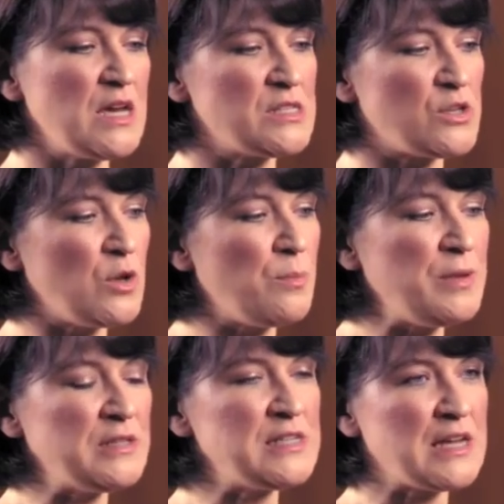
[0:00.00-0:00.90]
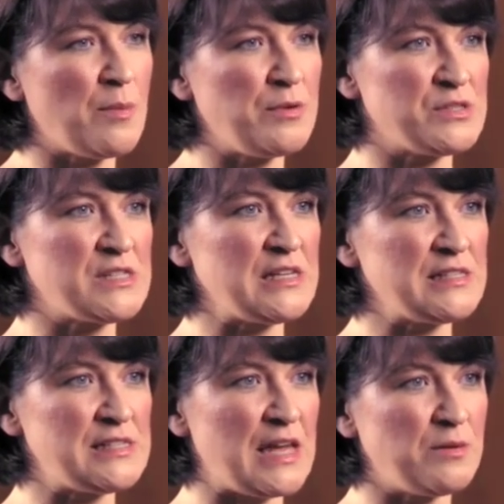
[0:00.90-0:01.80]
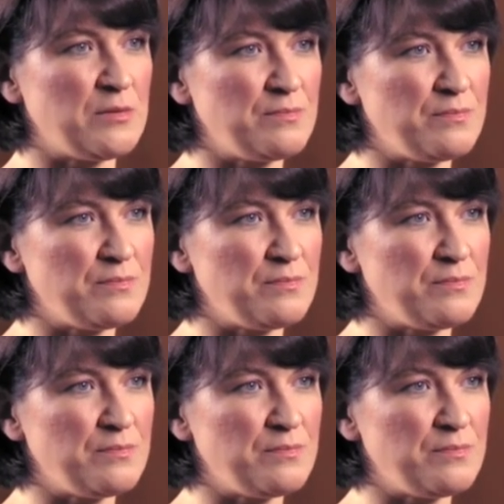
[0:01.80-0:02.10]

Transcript: So you're building up your skill set